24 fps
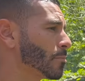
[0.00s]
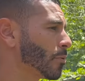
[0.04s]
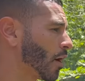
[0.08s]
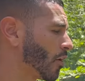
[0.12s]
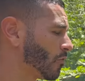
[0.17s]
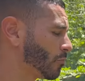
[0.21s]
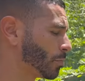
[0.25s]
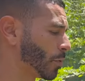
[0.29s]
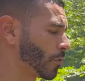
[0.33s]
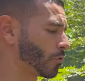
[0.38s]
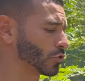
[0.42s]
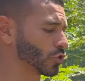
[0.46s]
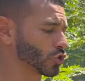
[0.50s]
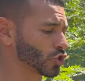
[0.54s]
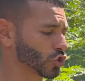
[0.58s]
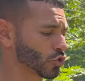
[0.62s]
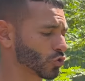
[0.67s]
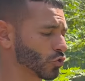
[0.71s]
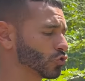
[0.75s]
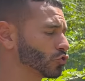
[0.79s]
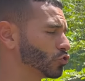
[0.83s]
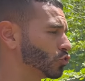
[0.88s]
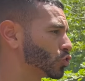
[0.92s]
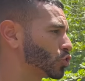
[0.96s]
off, but with the
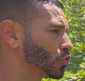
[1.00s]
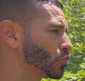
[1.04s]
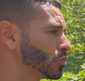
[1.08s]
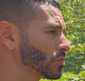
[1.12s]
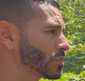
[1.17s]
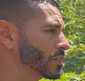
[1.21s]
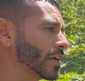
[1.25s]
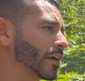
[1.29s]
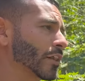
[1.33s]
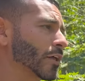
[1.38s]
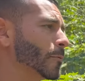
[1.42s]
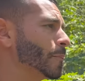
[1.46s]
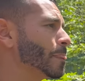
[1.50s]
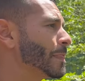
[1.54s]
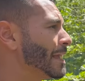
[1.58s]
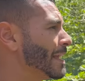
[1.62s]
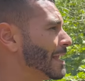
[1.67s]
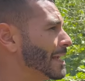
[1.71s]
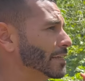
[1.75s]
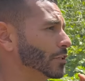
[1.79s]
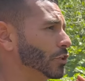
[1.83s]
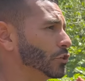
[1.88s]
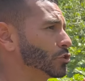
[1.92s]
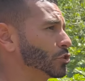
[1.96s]
screws, you screw it together
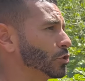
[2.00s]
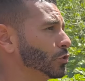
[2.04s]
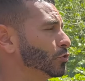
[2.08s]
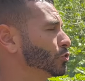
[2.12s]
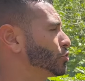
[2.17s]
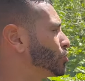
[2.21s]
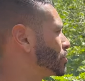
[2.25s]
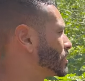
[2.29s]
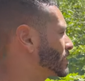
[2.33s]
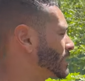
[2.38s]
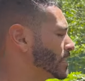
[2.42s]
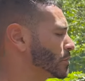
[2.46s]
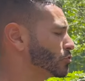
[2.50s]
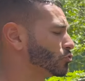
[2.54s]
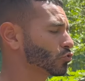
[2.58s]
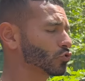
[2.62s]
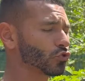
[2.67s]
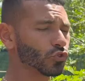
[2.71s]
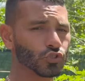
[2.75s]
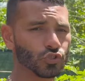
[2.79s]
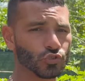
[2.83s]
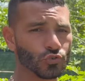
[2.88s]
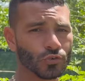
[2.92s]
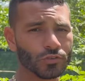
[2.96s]
and the tree would just eat through
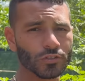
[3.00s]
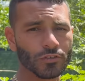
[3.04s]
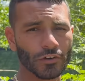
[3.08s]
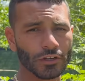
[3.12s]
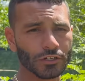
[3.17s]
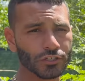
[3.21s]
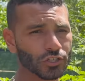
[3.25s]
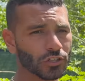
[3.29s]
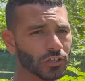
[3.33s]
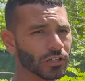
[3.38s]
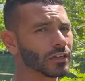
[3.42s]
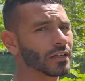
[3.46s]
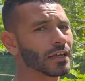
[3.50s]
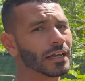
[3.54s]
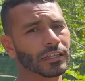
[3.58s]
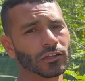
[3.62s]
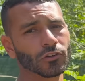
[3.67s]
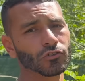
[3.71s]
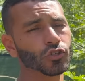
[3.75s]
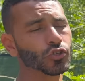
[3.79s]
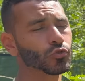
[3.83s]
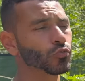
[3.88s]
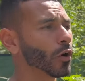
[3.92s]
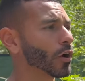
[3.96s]
the screws eventually, and
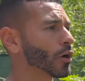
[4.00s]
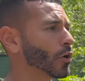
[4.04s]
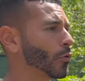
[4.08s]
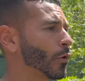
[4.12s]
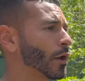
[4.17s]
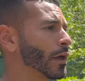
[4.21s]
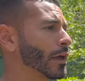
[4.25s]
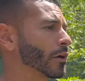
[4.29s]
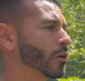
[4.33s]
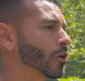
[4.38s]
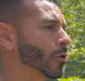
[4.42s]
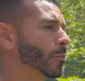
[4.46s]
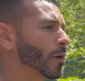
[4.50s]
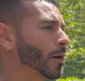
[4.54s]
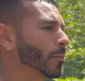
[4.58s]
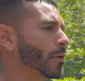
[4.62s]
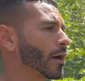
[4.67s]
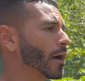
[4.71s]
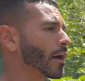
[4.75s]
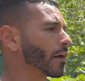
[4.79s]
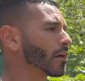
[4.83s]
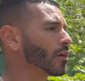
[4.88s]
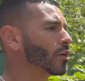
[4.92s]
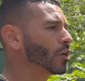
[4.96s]
it'll just rot away and go bye
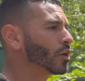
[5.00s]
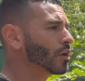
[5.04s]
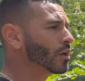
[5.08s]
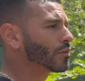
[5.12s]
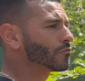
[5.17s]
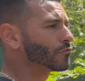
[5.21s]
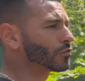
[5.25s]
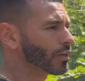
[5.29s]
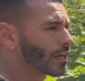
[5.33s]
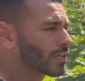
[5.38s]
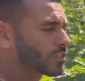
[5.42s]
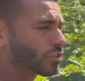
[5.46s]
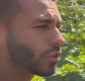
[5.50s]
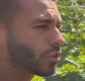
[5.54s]
bye. If you guys